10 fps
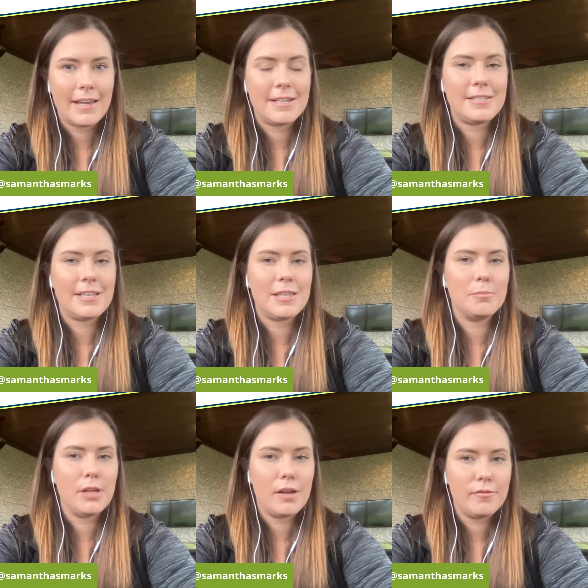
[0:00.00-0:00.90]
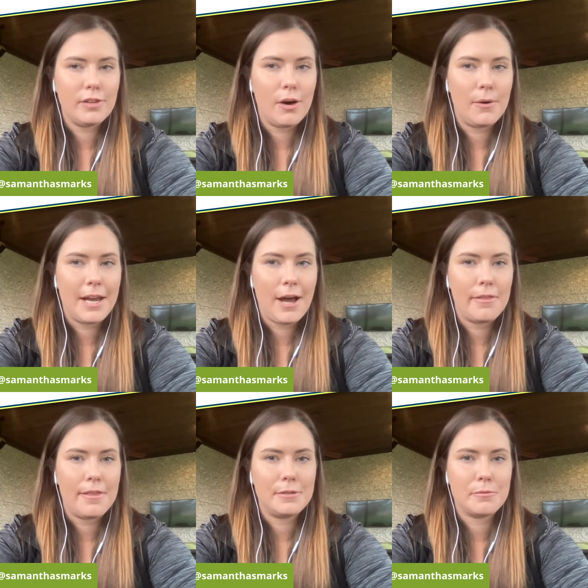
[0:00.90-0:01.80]
and to see the blood flow and how
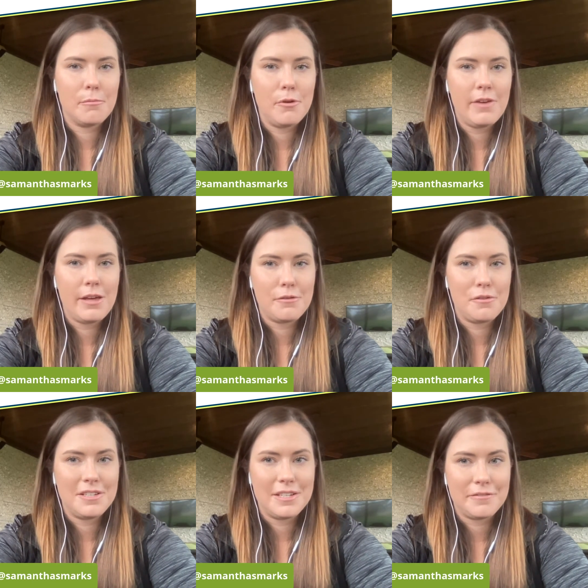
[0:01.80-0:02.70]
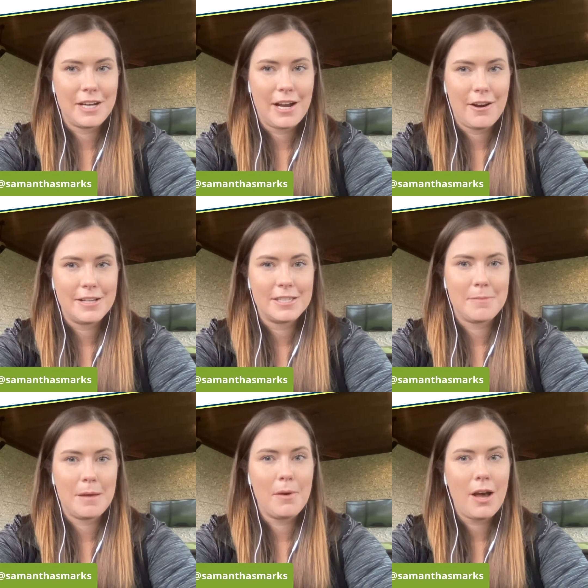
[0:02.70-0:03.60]
things were moving through the different areas of
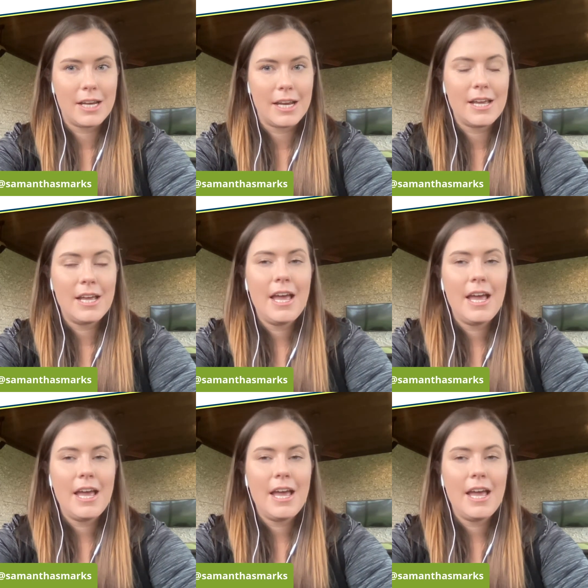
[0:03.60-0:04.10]
my body.